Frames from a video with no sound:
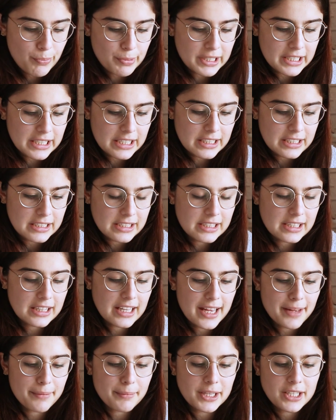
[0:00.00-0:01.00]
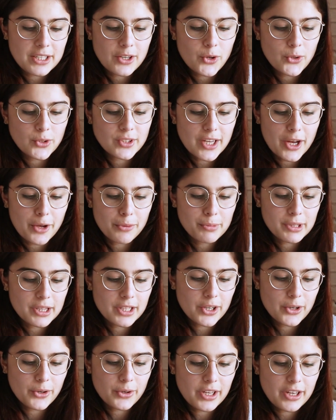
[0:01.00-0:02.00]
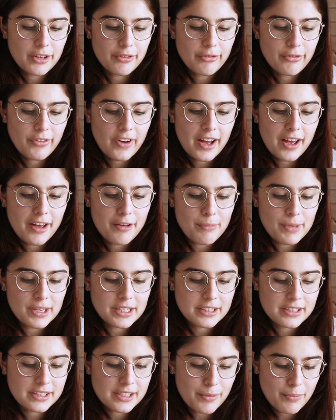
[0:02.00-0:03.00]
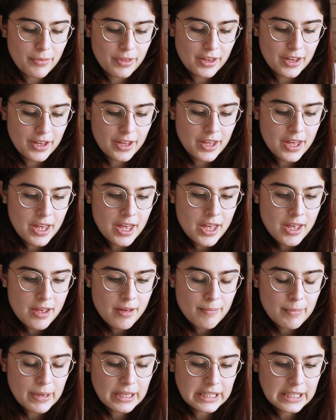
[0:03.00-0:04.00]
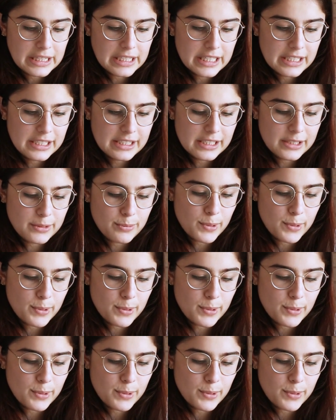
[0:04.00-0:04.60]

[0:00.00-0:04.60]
Please let me know down below if I missed something, but this is